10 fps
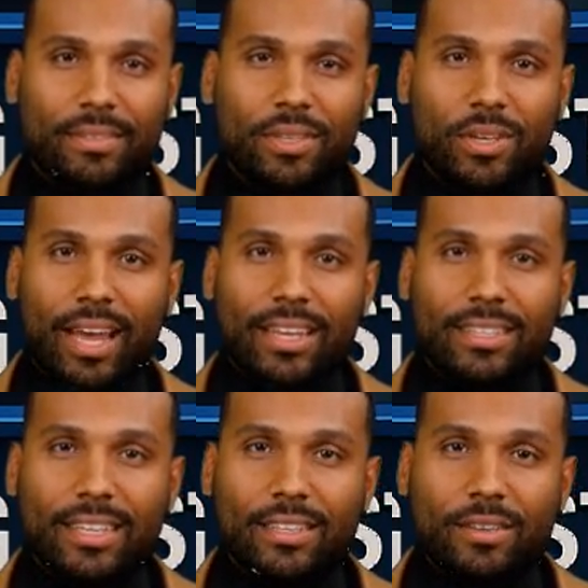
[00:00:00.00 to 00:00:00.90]
The
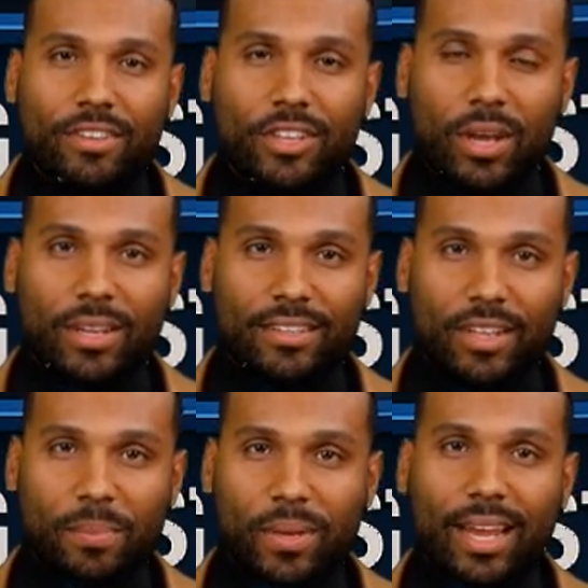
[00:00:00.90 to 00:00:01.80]
United Kingdom's
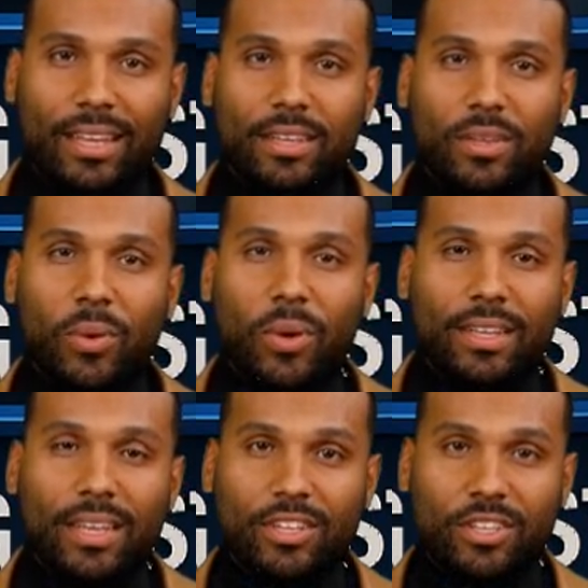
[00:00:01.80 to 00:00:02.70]
targets are planned in
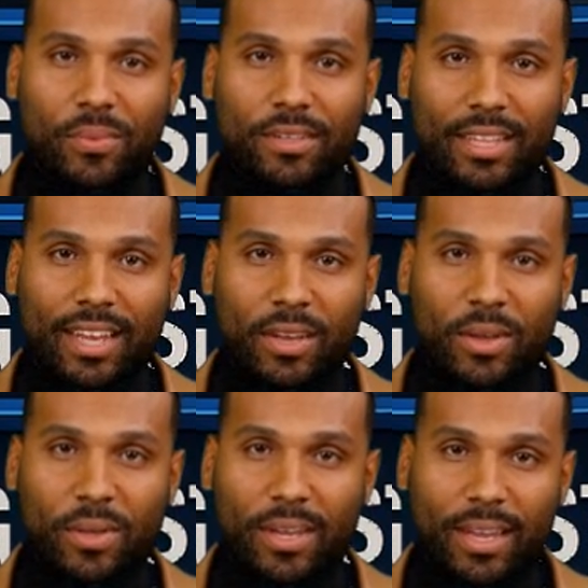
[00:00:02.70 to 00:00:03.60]
coordination with
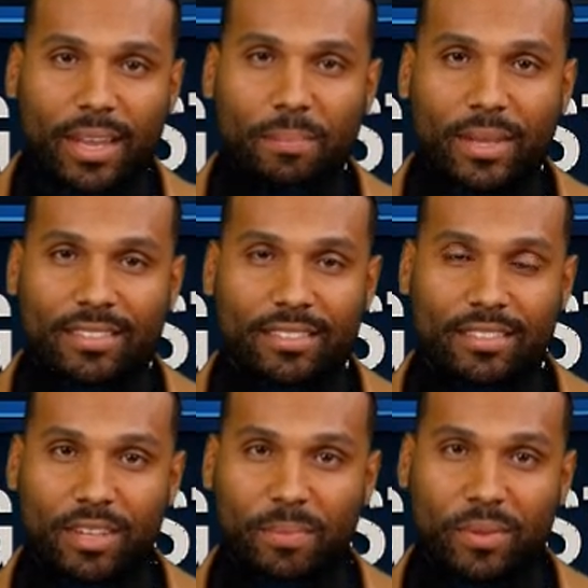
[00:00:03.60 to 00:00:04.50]
NATO, but as a
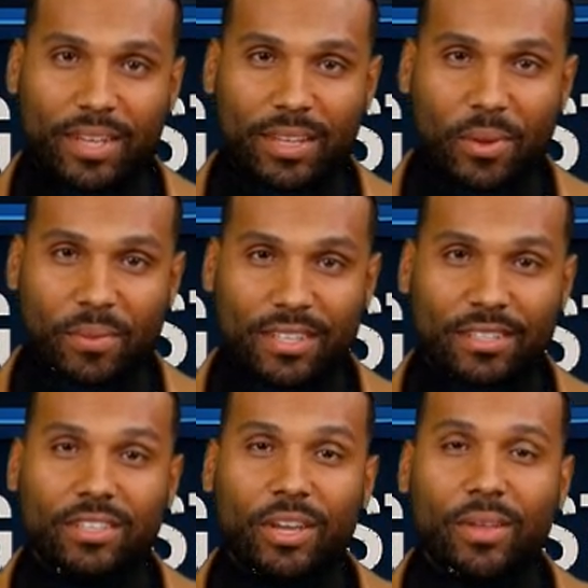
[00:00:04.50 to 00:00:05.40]
submarine-only
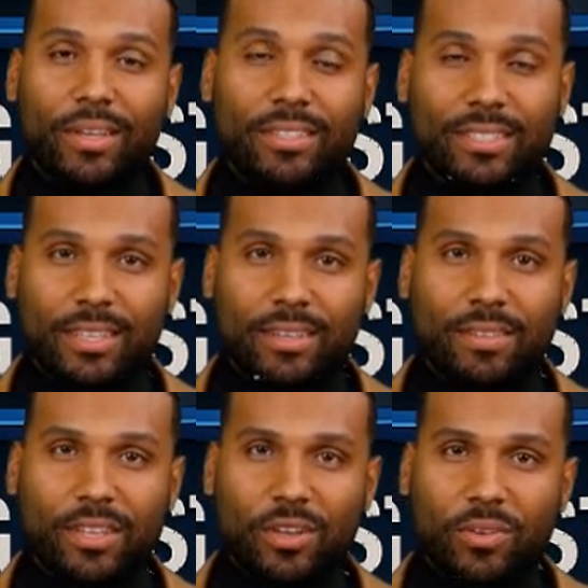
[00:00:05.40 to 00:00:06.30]
deterrent,
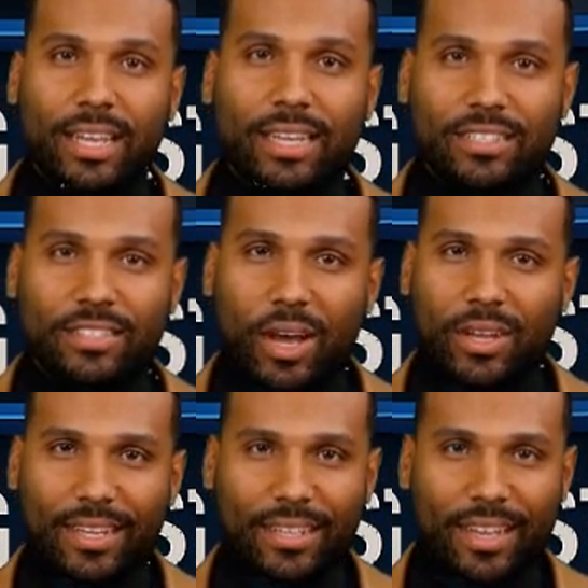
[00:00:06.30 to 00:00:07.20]
the UK's
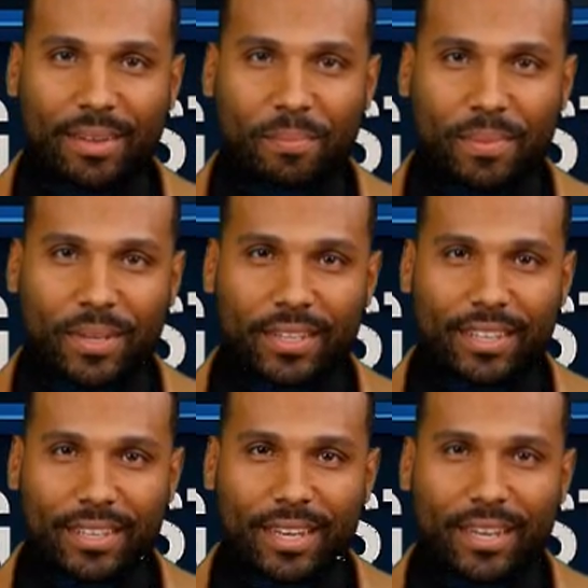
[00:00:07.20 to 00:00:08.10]
targeting
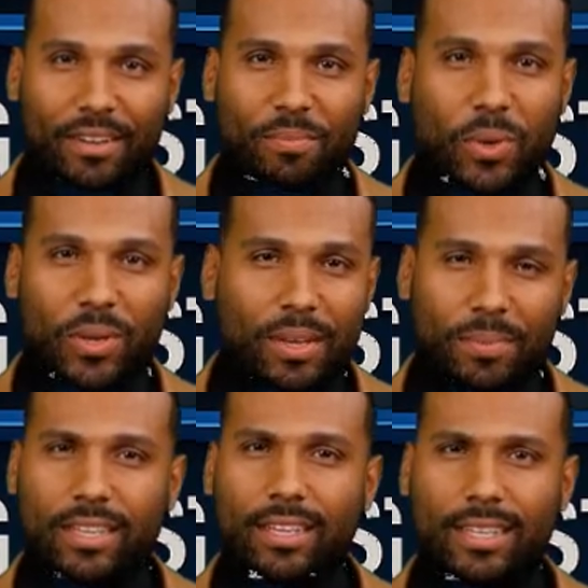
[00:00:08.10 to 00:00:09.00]
capability is more
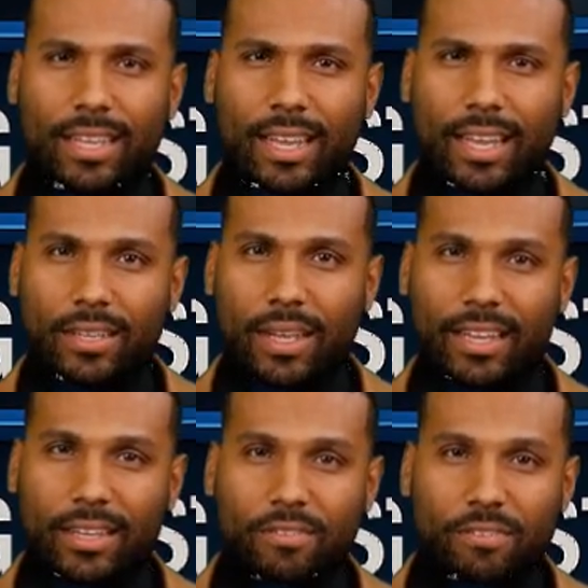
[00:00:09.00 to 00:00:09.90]
limited and
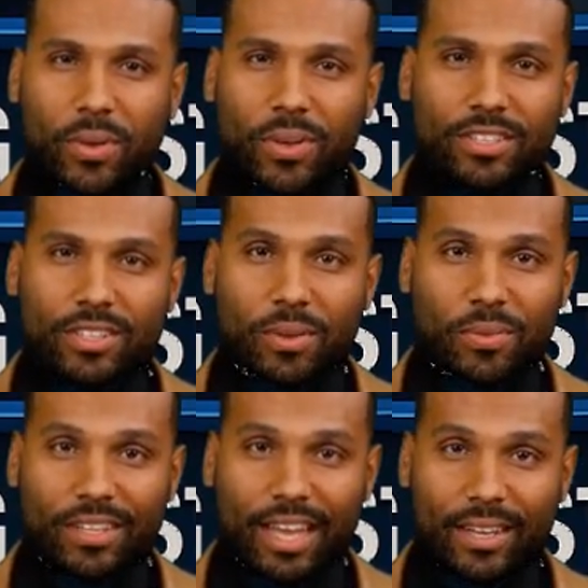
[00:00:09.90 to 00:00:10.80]
likely focused on
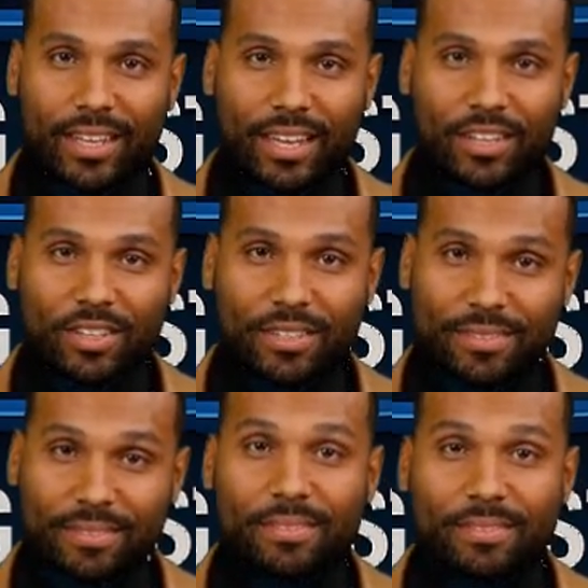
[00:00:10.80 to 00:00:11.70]

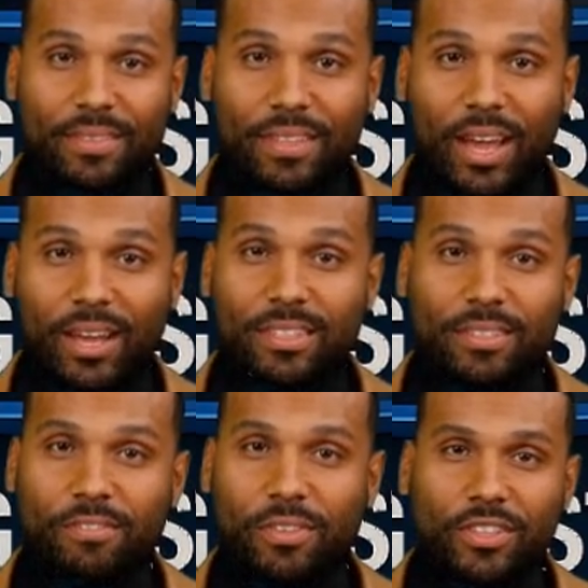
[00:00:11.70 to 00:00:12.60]
retaliation, not
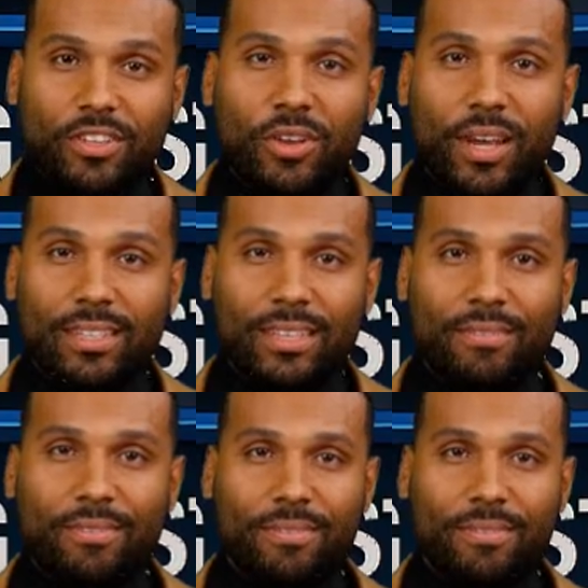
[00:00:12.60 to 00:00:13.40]
first strike.